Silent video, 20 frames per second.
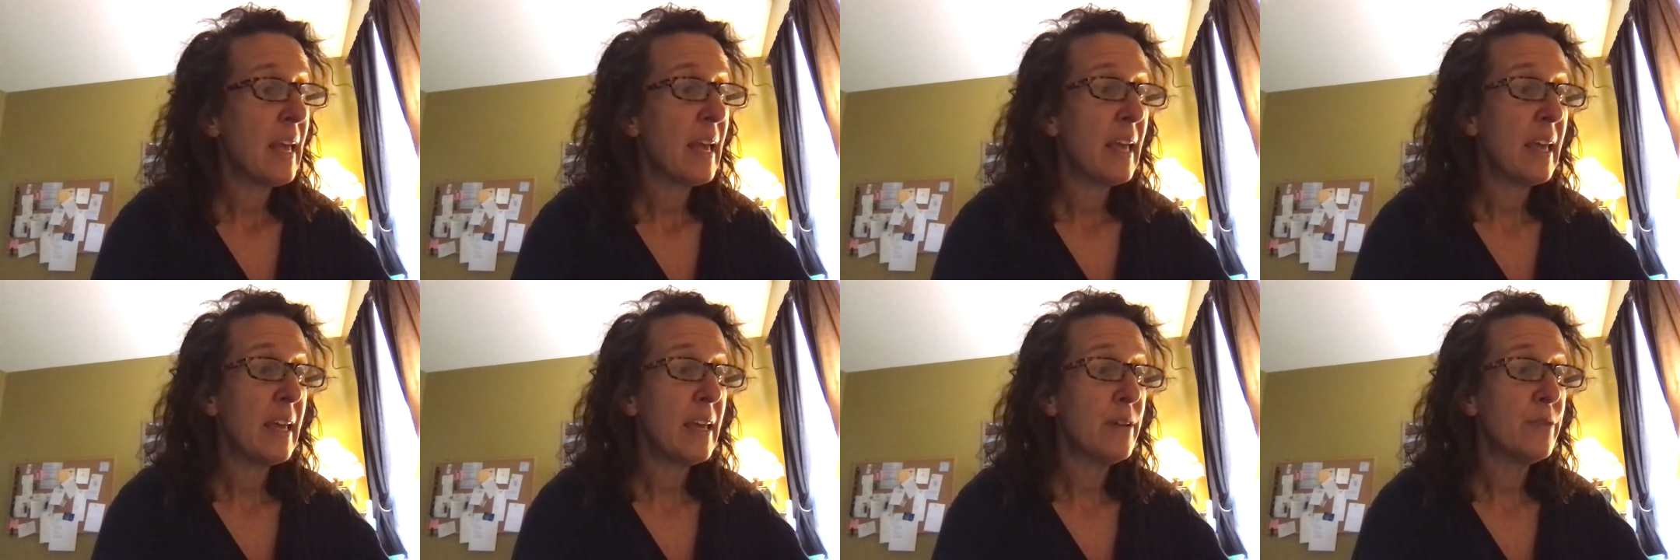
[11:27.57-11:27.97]

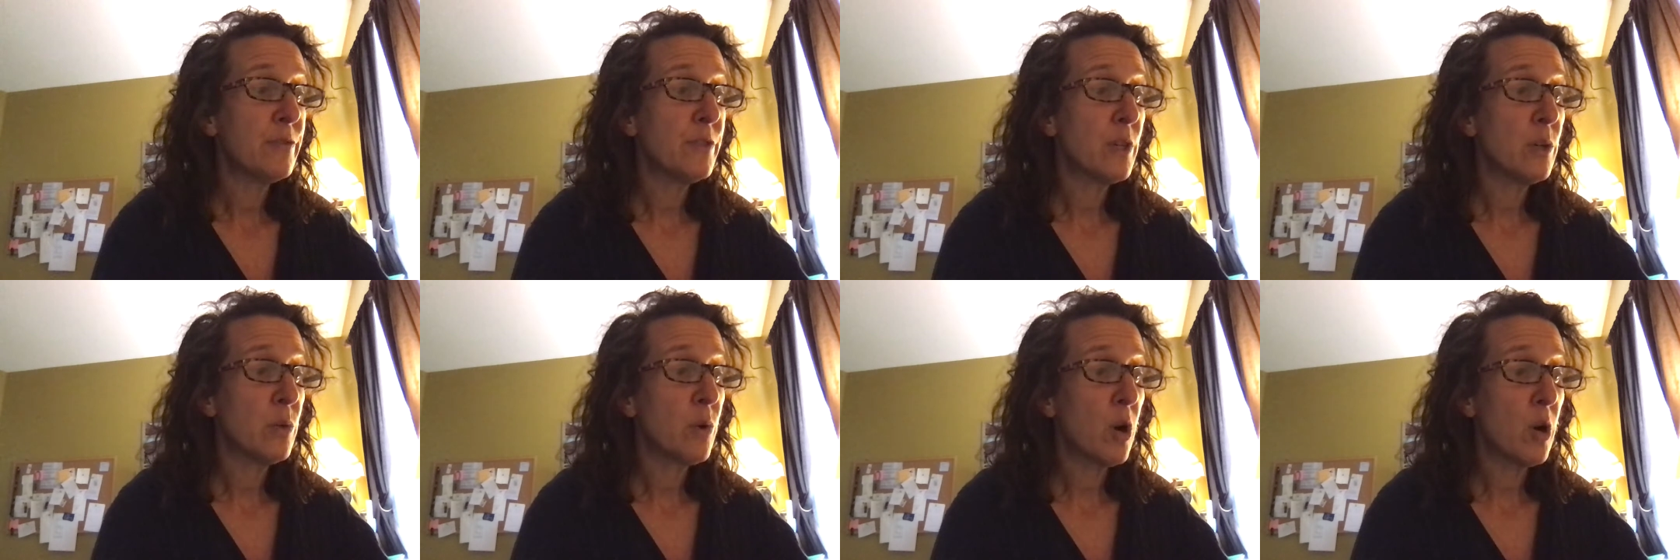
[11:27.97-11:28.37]
If
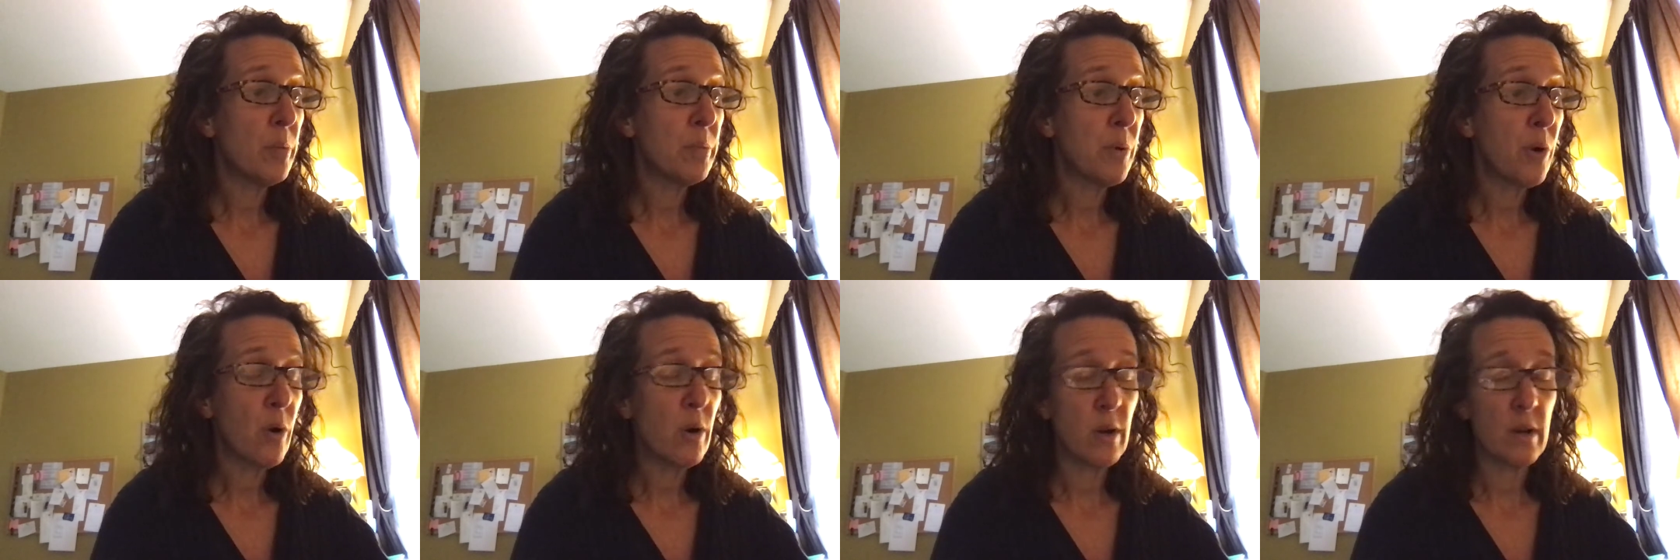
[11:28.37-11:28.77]
there are
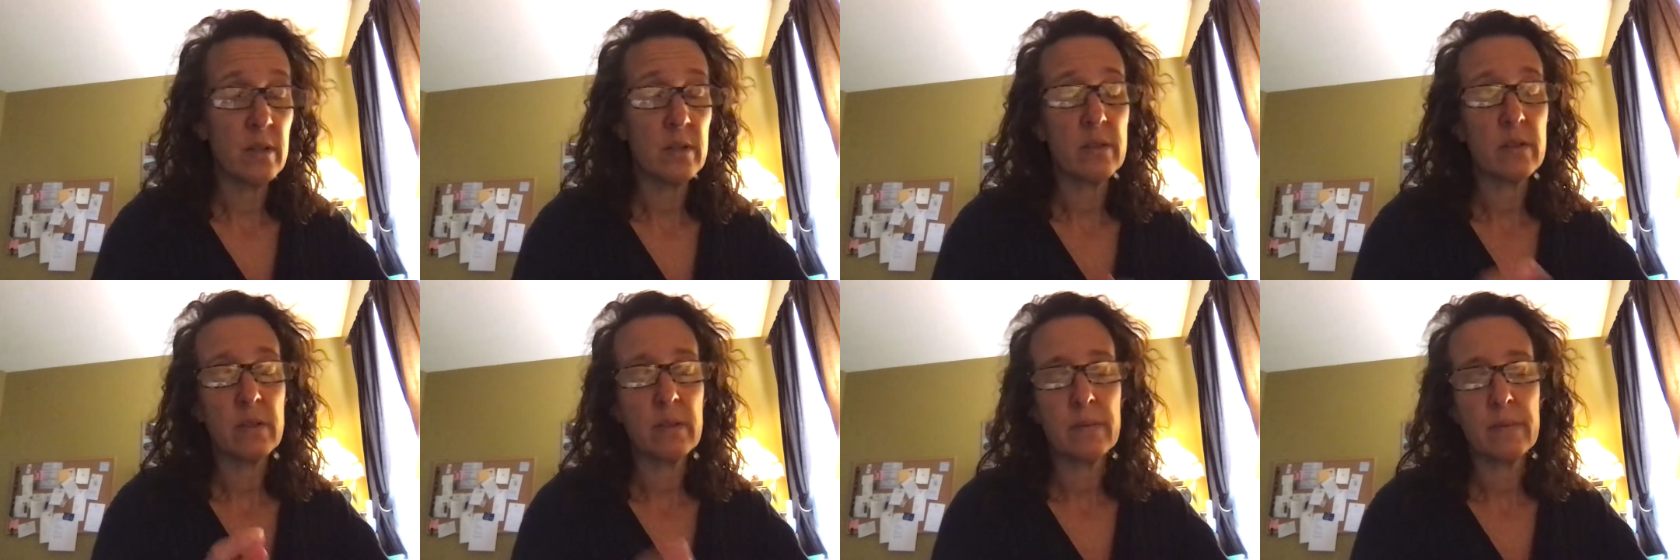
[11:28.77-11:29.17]

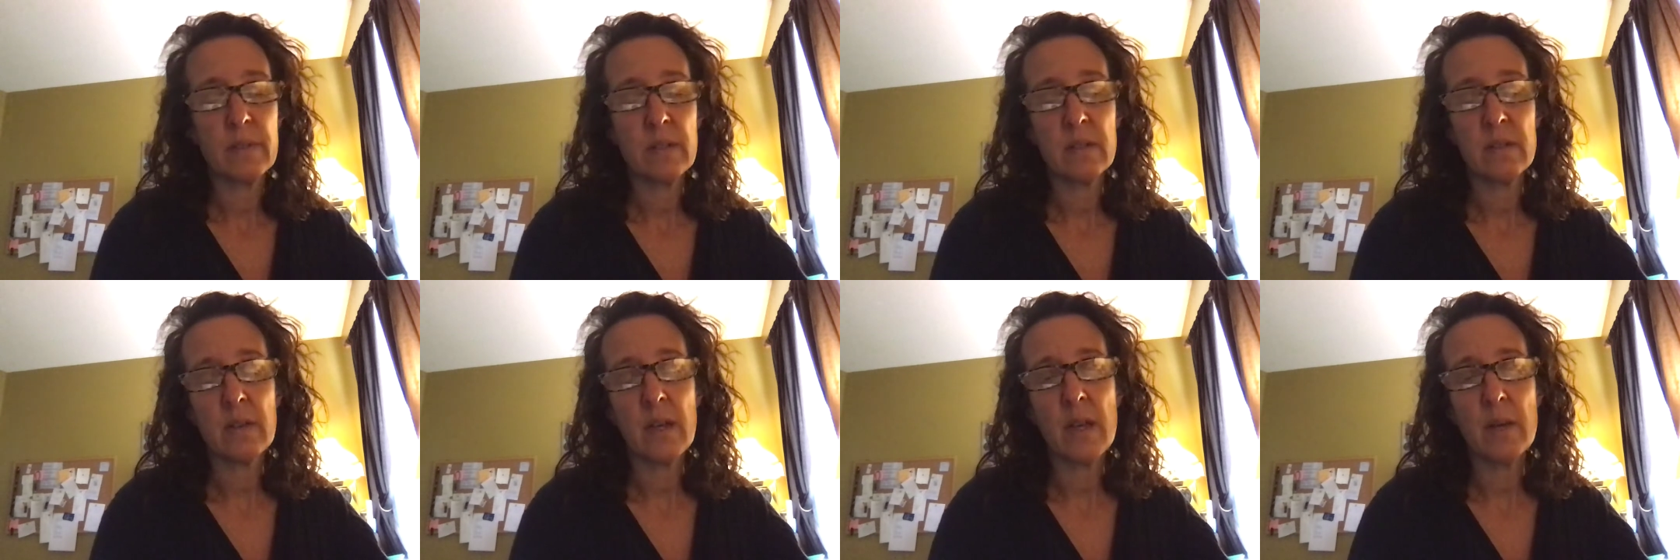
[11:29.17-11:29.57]
parts,
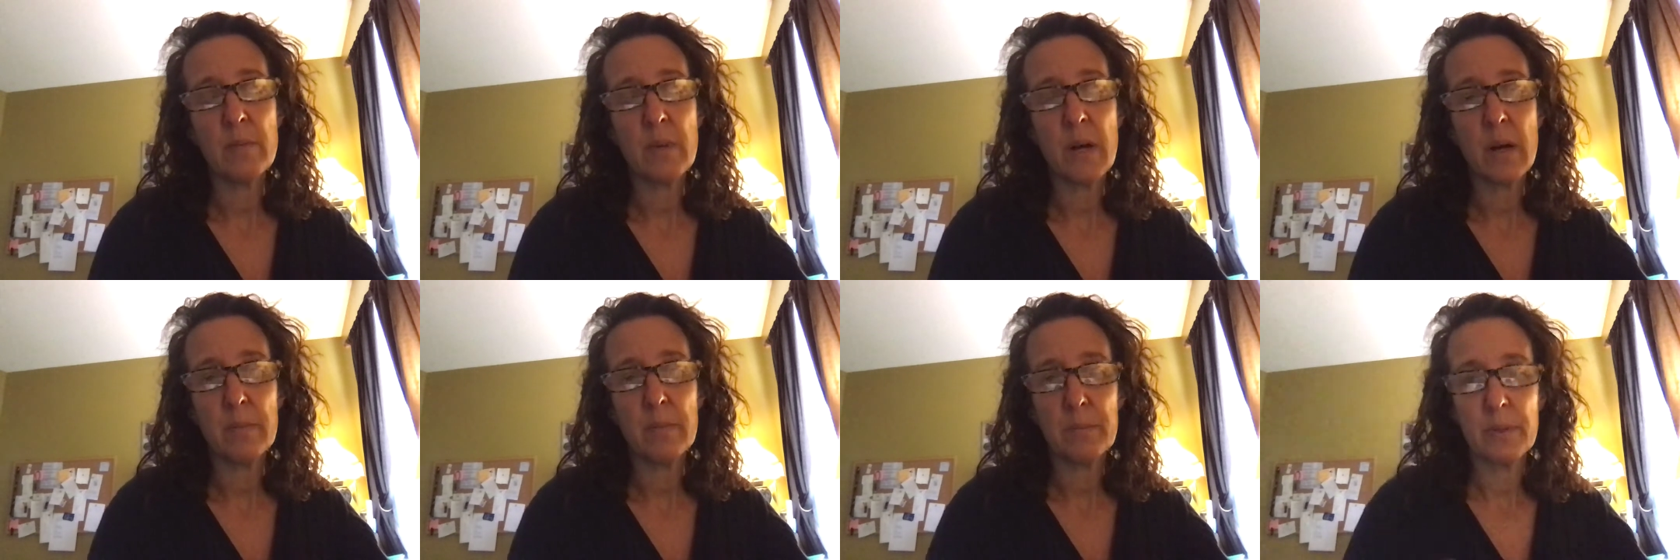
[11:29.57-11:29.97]
this came
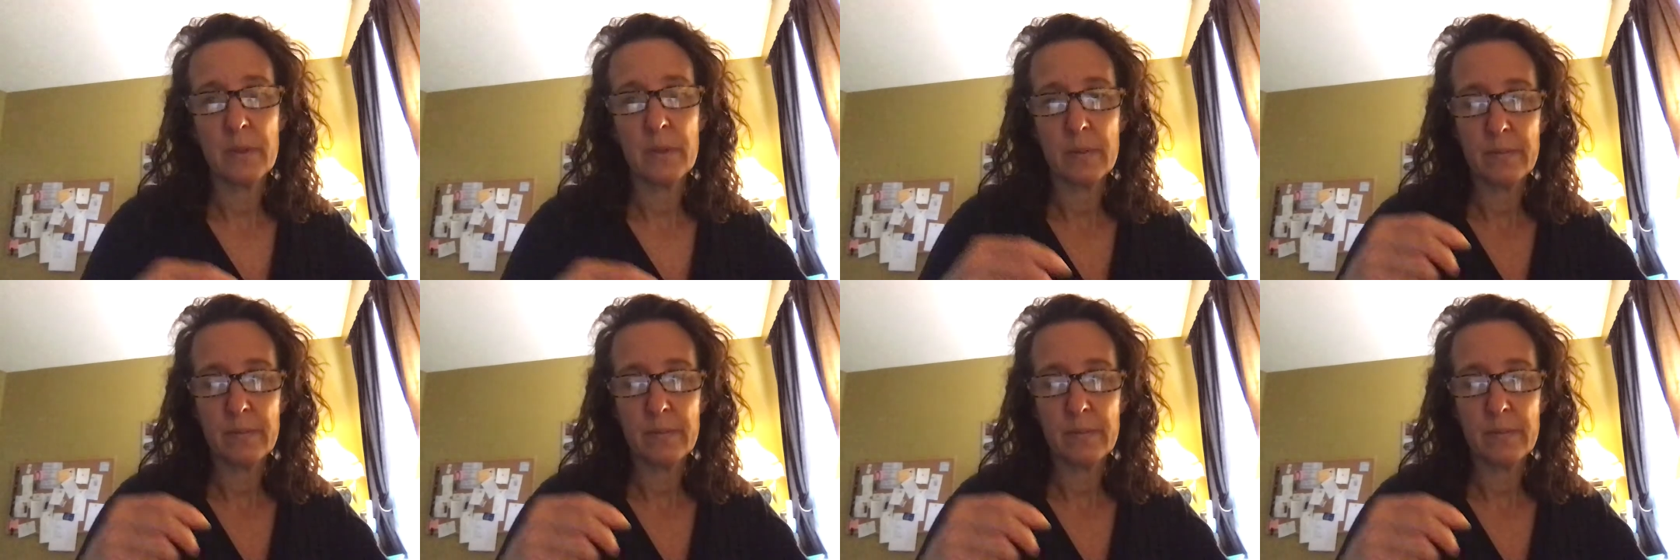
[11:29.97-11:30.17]
up